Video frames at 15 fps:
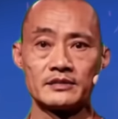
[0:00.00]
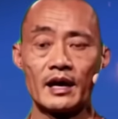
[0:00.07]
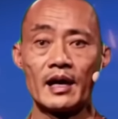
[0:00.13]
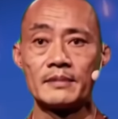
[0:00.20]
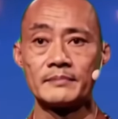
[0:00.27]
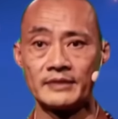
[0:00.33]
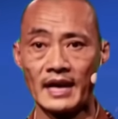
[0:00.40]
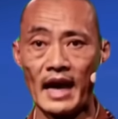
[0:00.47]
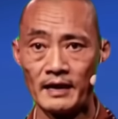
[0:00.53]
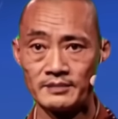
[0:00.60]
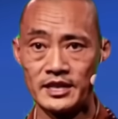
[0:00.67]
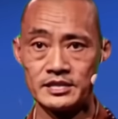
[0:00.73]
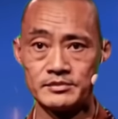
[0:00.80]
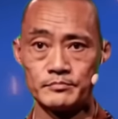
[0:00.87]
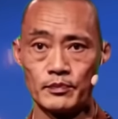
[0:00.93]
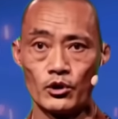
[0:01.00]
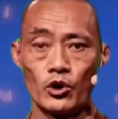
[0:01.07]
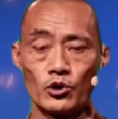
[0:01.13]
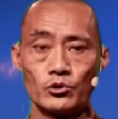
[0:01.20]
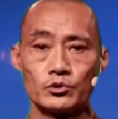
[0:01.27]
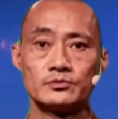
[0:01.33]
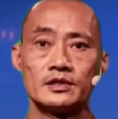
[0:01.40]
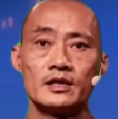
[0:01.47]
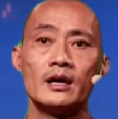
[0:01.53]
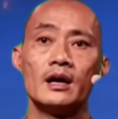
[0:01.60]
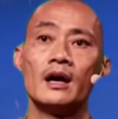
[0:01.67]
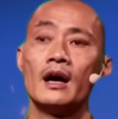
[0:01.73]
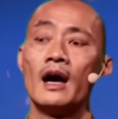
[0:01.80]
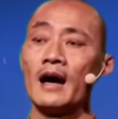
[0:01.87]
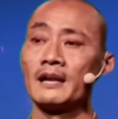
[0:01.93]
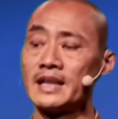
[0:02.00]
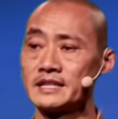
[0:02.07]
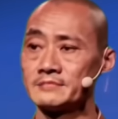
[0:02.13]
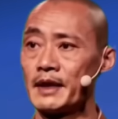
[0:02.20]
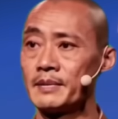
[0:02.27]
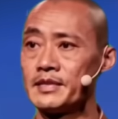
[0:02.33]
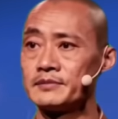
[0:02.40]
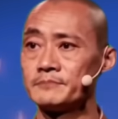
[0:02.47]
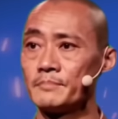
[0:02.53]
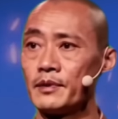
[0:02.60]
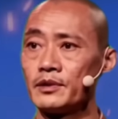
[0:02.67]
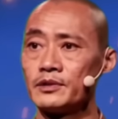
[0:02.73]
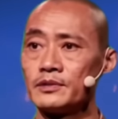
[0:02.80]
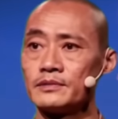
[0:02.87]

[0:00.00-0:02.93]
follow your lead. If you take care of your body, your